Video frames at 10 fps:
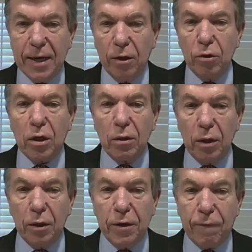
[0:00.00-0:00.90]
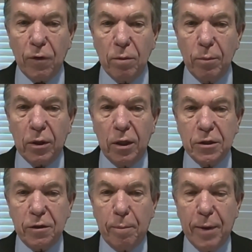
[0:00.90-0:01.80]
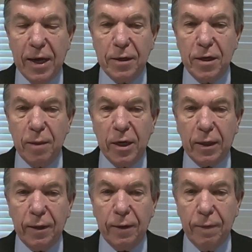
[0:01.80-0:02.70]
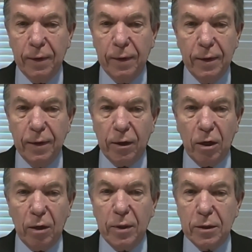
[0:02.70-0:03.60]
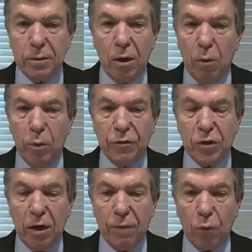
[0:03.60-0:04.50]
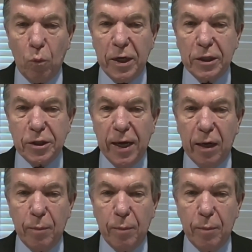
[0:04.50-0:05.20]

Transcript: It'll look a little different because of the pandemic, and they're going to be all we've said for weeks now.